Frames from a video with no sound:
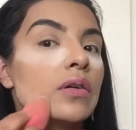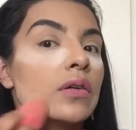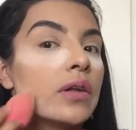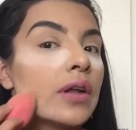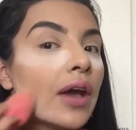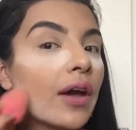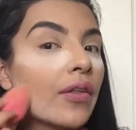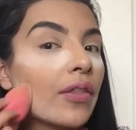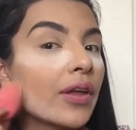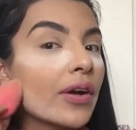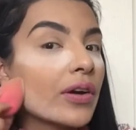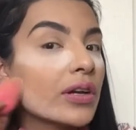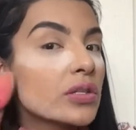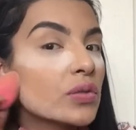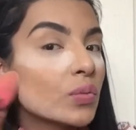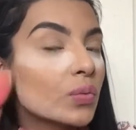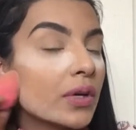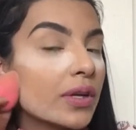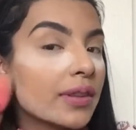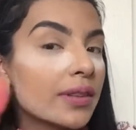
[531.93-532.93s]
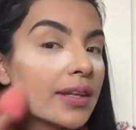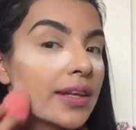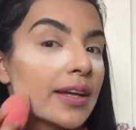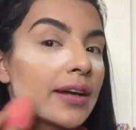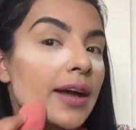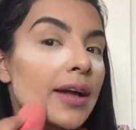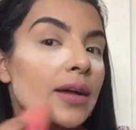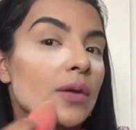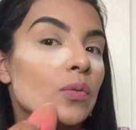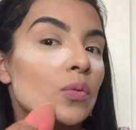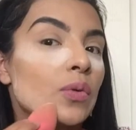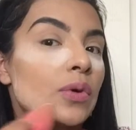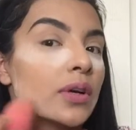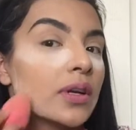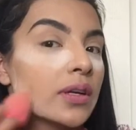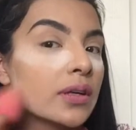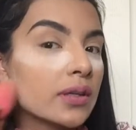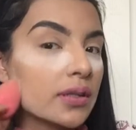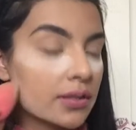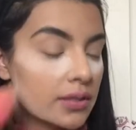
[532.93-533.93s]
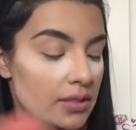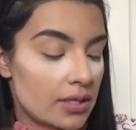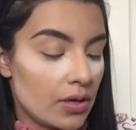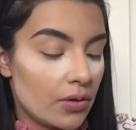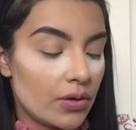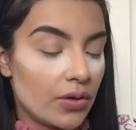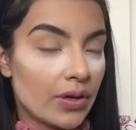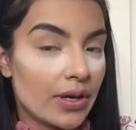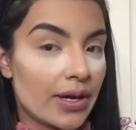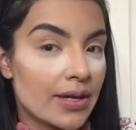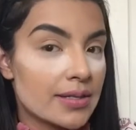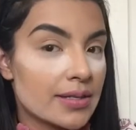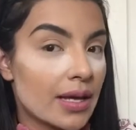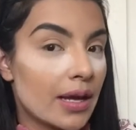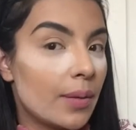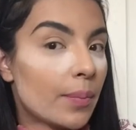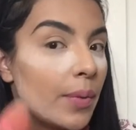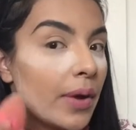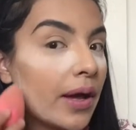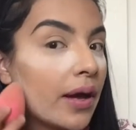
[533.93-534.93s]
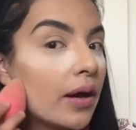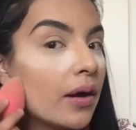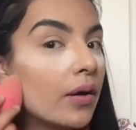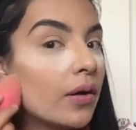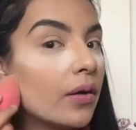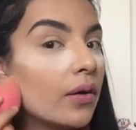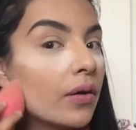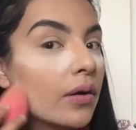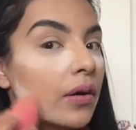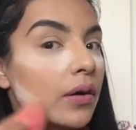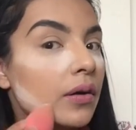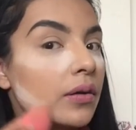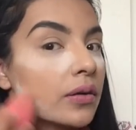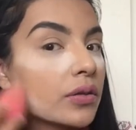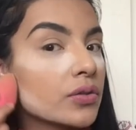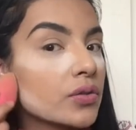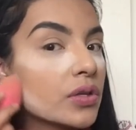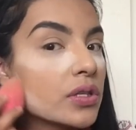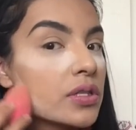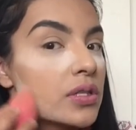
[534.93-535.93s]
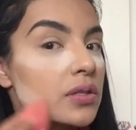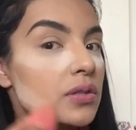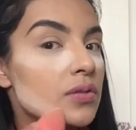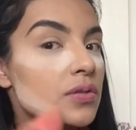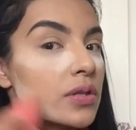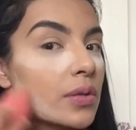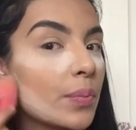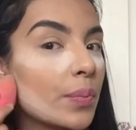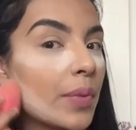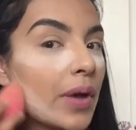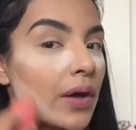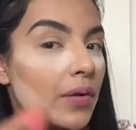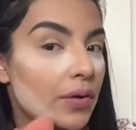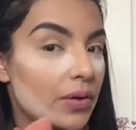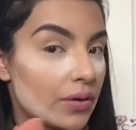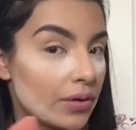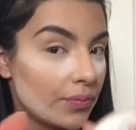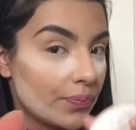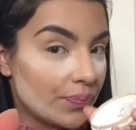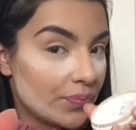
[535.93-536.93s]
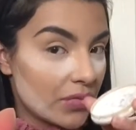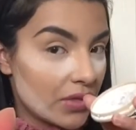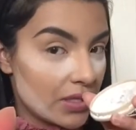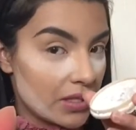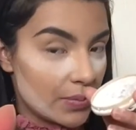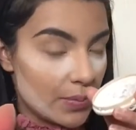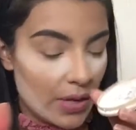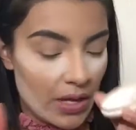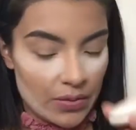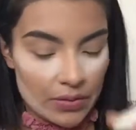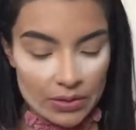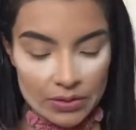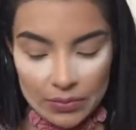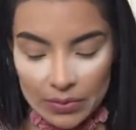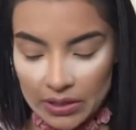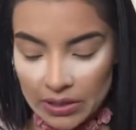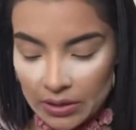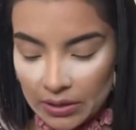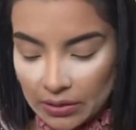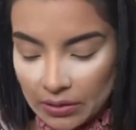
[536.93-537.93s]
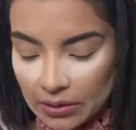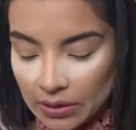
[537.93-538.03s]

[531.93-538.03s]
Now there is one thing I want to tell you guys about translucent powder, this powder right here.